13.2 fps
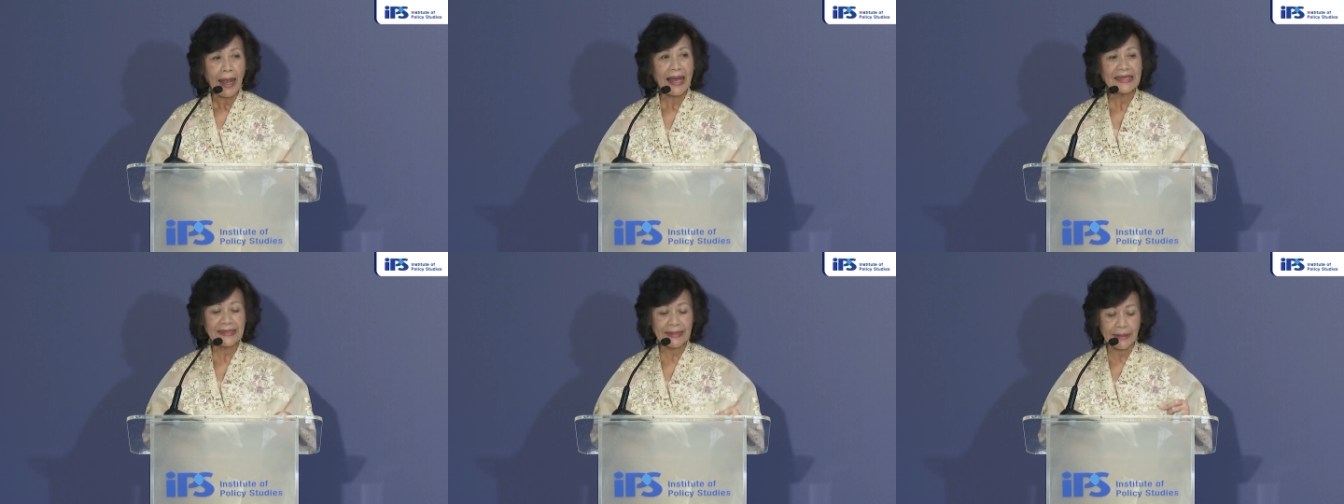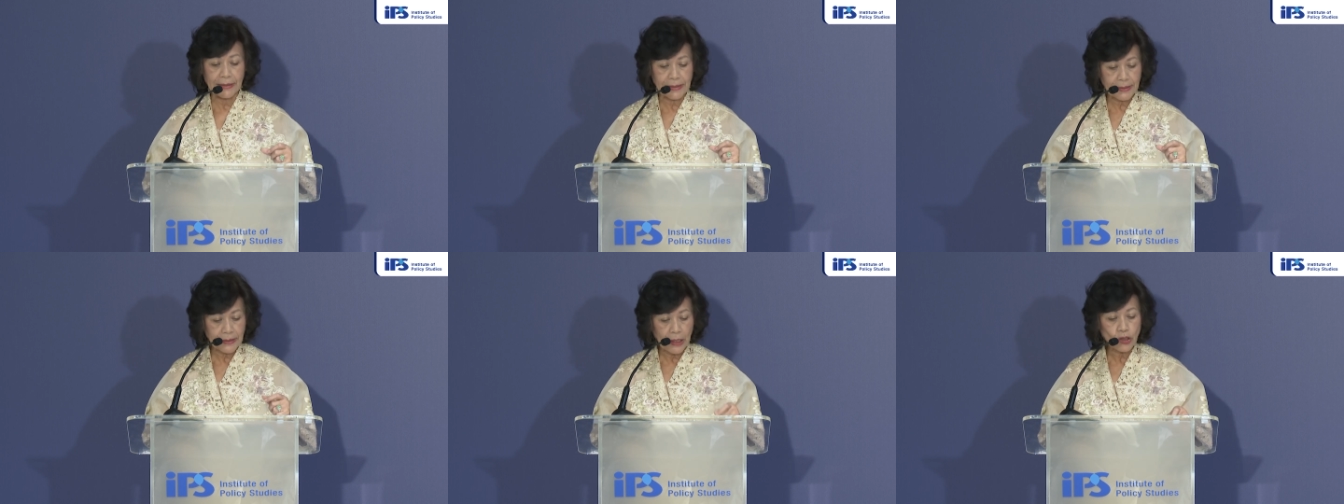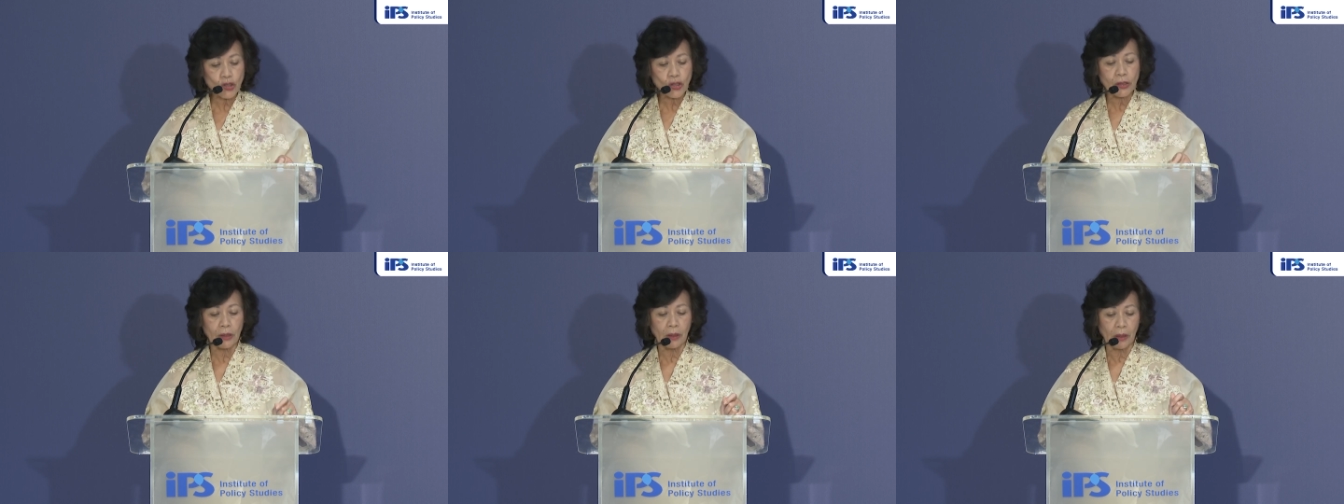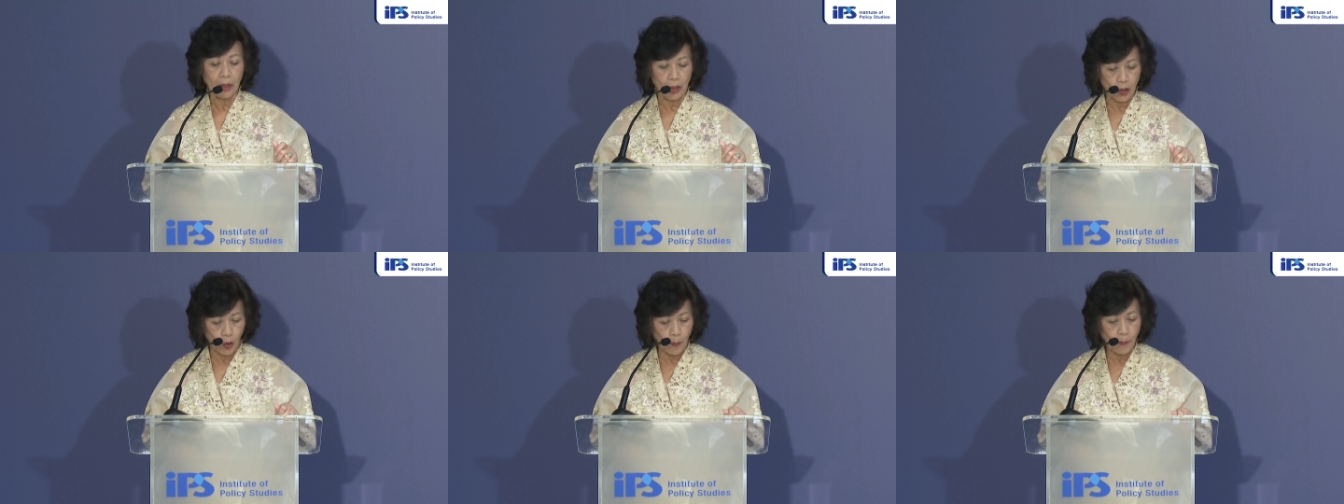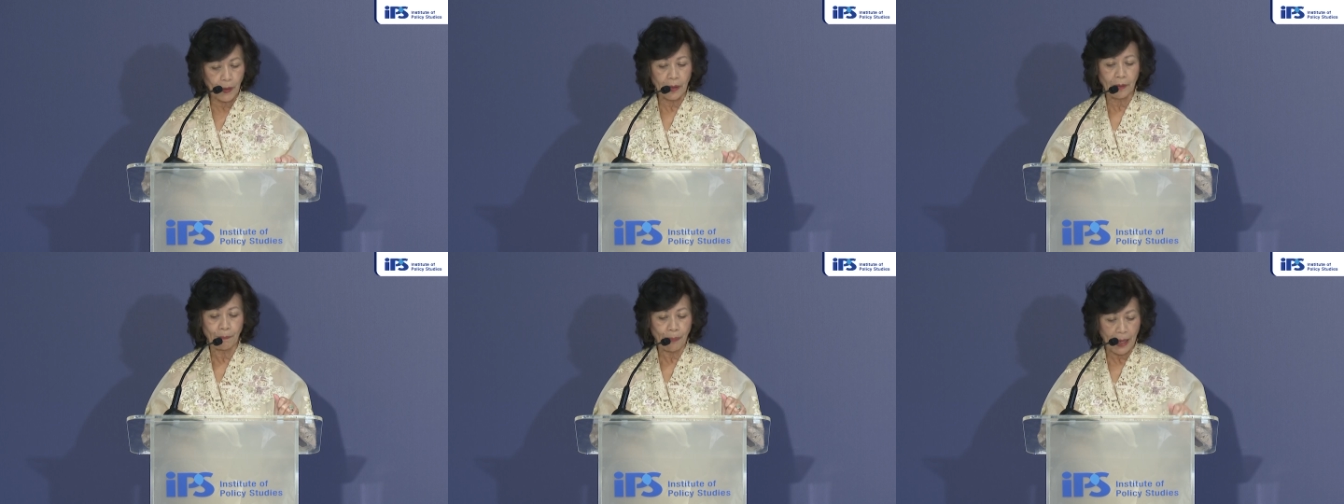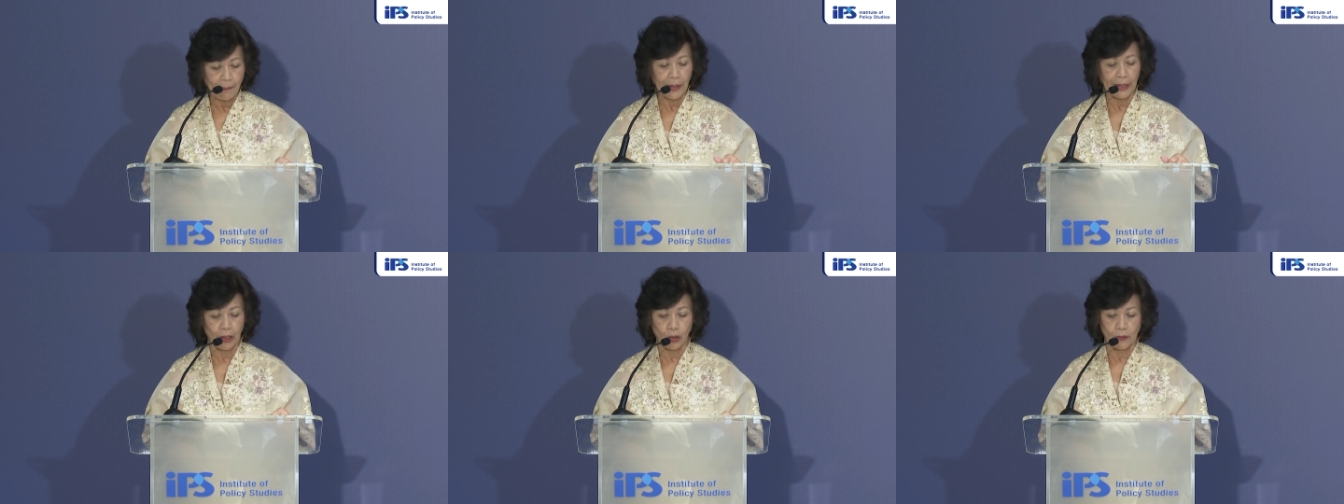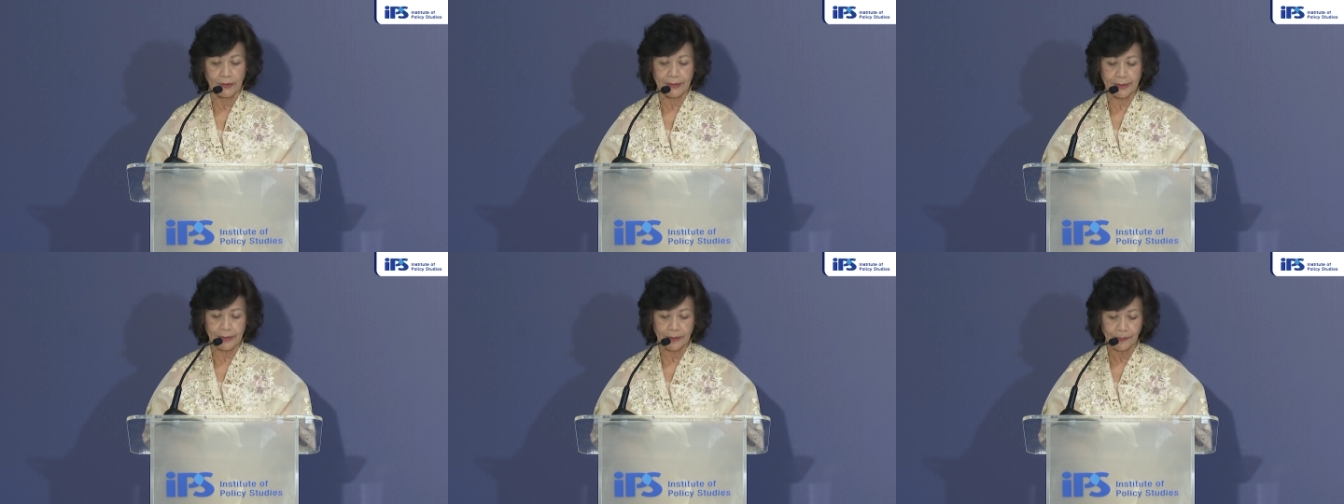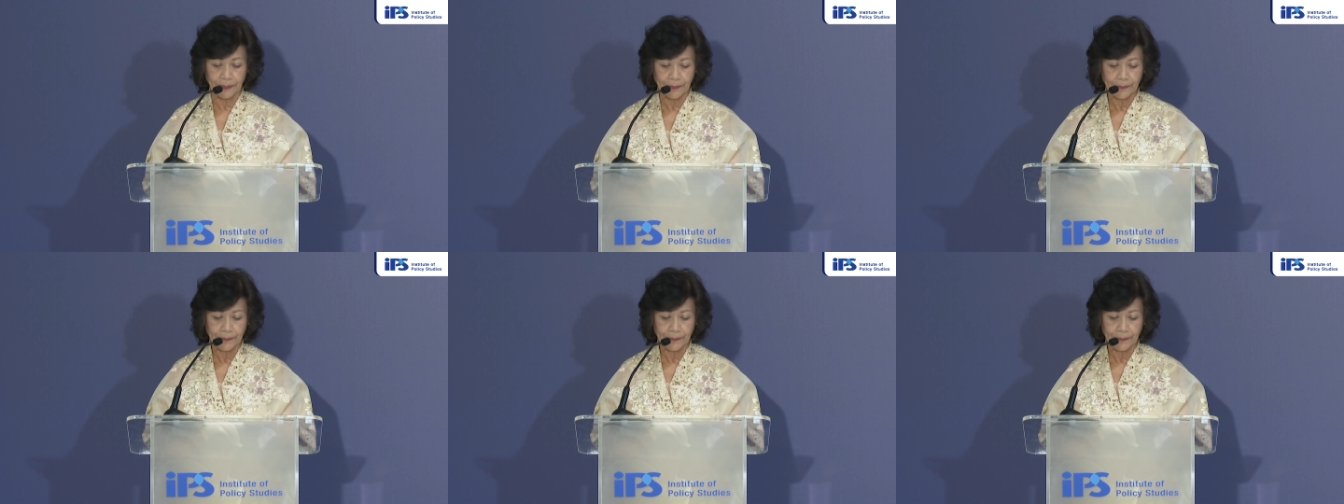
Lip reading: as essential global public goods.